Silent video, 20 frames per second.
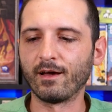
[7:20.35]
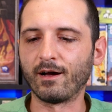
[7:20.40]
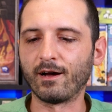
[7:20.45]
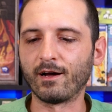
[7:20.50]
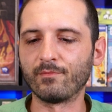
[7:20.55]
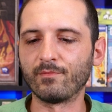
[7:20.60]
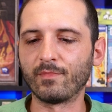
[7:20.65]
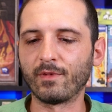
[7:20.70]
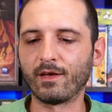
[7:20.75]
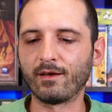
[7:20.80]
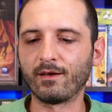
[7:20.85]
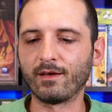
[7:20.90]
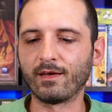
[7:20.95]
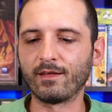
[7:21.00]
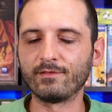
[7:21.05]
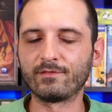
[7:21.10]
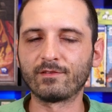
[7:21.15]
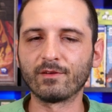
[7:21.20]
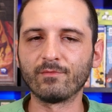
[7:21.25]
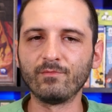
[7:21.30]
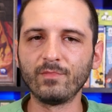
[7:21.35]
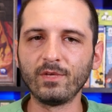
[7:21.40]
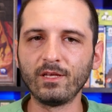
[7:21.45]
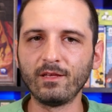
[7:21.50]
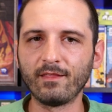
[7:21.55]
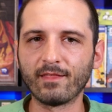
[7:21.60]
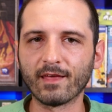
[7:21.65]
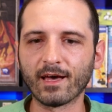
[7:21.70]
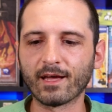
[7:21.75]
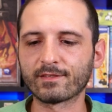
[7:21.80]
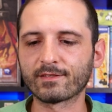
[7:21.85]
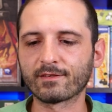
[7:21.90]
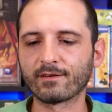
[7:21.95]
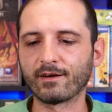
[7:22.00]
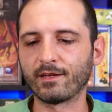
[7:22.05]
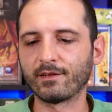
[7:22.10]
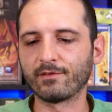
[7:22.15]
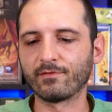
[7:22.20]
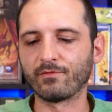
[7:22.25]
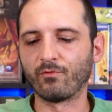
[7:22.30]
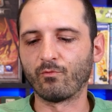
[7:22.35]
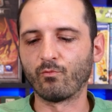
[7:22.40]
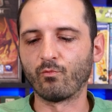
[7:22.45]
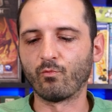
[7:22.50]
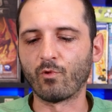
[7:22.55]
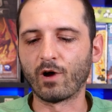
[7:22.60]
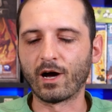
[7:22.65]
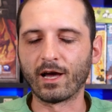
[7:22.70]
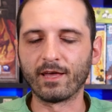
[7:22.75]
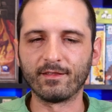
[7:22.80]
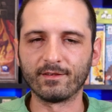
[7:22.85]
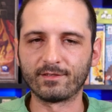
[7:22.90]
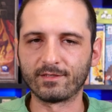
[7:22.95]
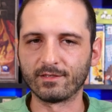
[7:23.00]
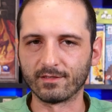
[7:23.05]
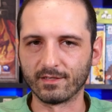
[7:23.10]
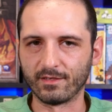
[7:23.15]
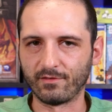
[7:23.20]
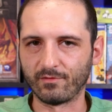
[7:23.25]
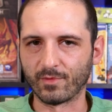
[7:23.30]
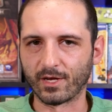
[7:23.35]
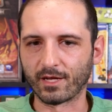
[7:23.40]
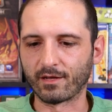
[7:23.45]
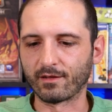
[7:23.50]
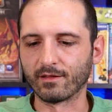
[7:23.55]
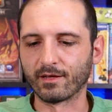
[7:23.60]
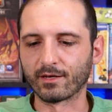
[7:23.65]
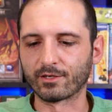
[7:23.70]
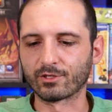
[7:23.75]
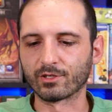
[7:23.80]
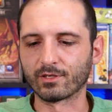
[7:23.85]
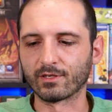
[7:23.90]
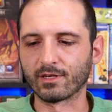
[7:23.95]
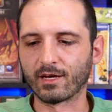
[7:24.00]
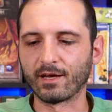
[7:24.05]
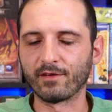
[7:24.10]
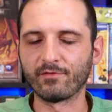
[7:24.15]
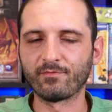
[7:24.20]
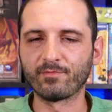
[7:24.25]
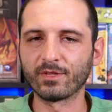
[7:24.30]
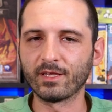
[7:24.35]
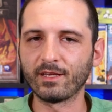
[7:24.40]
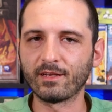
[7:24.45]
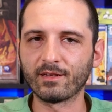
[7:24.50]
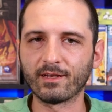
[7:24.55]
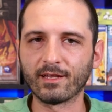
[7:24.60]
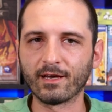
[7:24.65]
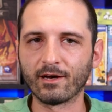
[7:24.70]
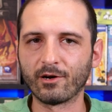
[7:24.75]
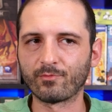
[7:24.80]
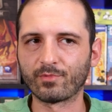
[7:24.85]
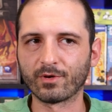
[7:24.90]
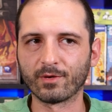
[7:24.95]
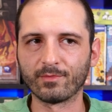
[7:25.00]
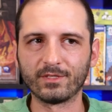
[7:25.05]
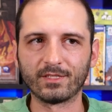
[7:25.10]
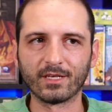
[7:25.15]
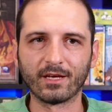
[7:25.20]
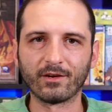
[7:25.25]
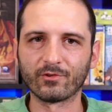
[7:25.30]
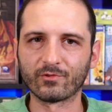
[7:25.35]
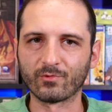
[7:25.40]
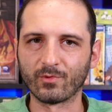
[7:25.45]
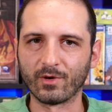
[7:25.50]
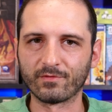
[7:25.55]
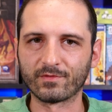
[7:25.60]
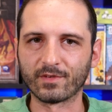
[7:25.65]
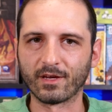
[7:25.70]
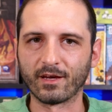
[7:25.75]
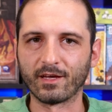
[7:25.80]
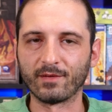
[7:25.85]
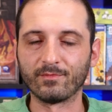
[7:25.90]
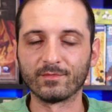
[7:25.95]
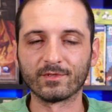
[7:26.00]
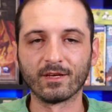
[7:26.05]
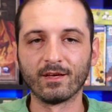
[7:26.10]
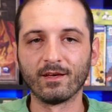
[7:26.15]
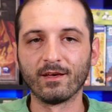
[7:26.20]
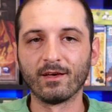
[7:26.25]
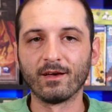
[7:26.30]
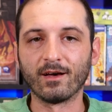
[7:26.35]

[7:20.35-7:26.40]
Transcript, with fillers: Um, and to me, that's kind of why this is leaving my collection. I've played it now probably 10 or 12 times.